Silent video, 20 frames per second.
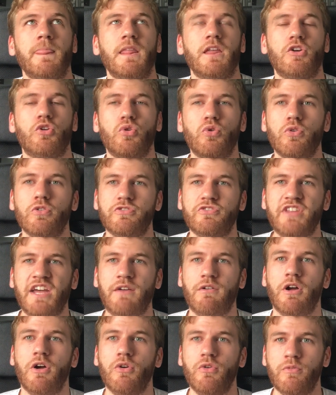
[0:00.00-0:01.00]
caused
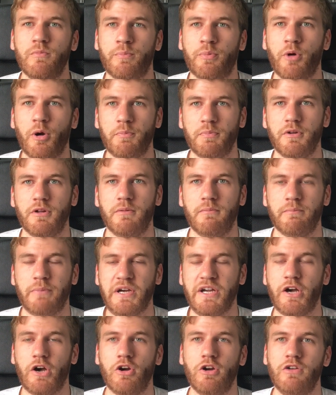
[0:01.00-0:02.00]
their own problem
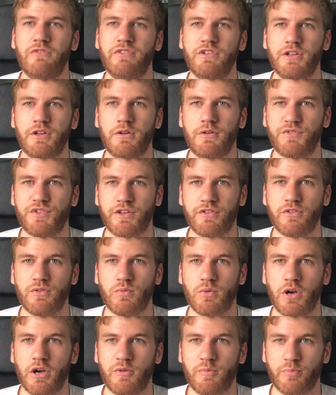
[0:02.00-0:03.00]
by overusing the
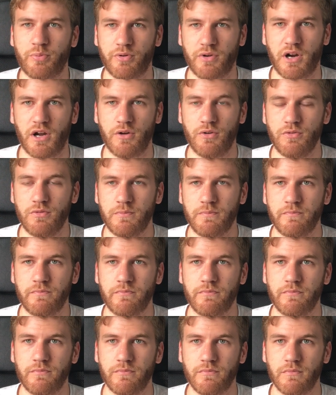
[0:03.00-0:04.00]
word Pro.
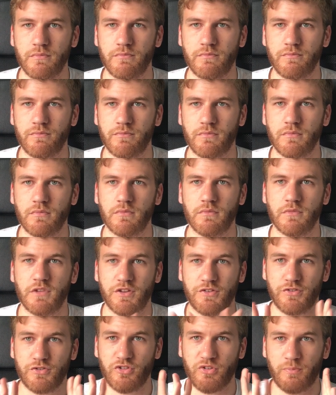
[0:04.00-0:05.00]

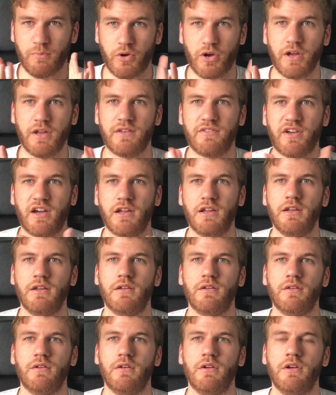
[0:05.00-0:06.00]
This is just my
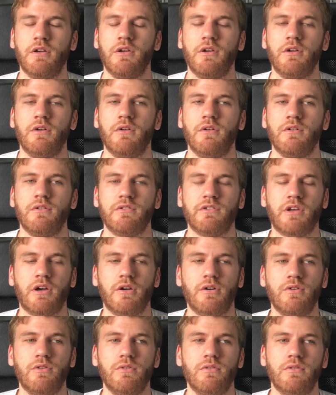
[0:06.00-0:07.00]
take.
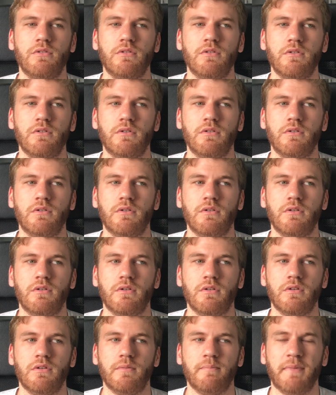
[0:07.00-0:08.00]
So,
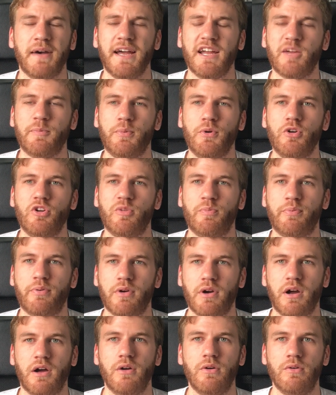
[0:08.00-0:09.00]
MacBook
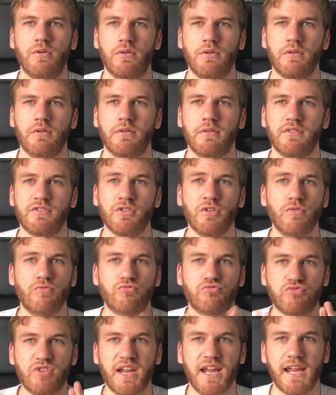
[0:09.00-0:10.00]
Pro, it's not
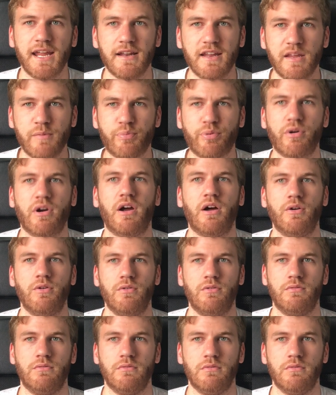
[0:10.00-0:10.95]
really Pro